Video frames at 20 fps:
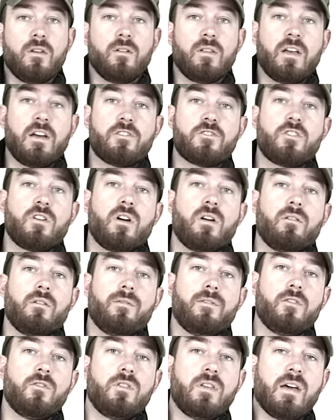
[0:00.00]
You know, last year I
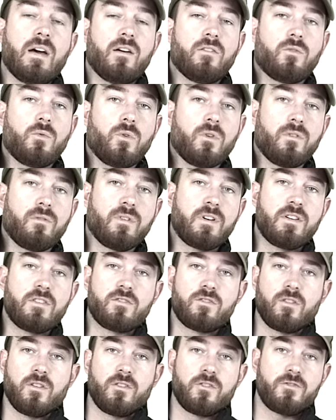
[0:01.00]
reviewed the Outdoor
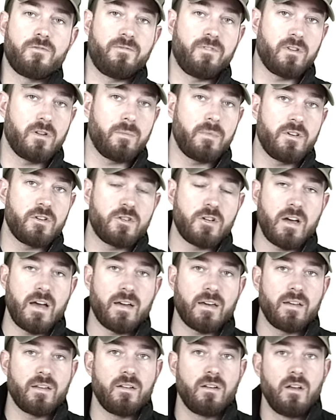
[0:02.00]
Research Filament
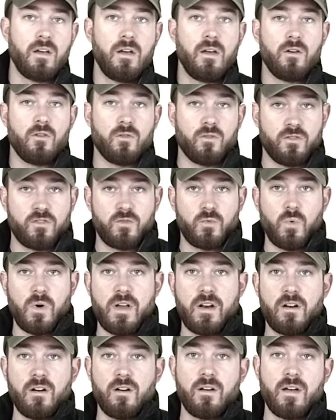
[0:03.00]
Jacket or
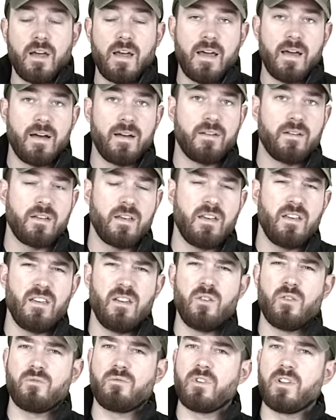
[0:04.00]
sweater, and it, you
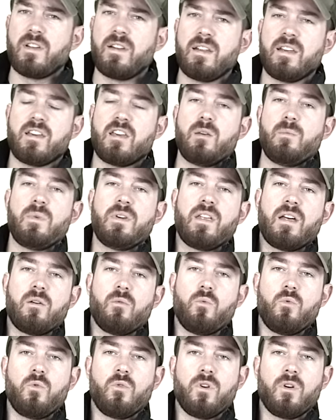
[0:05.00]
know, it really didn't keep me that
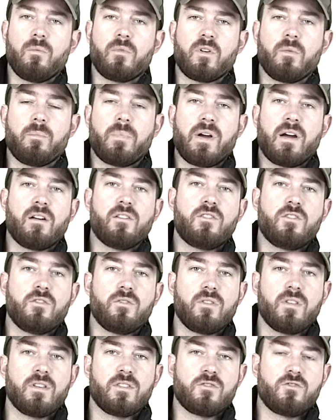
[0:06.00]
warm compared
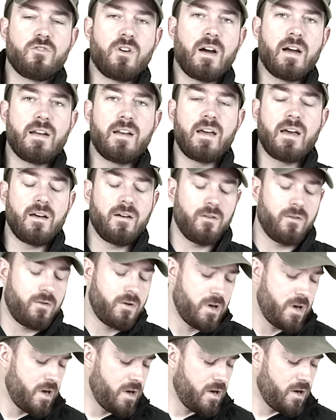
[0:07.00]
to this Dry Down
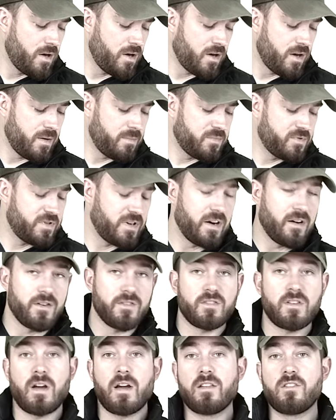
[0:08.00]
um, Sierra
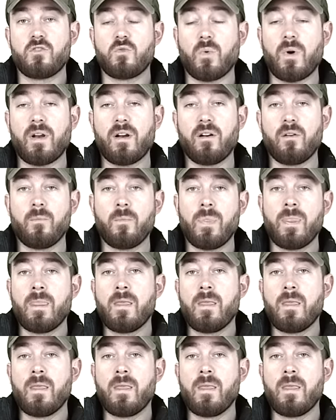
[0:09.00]
Design sweater.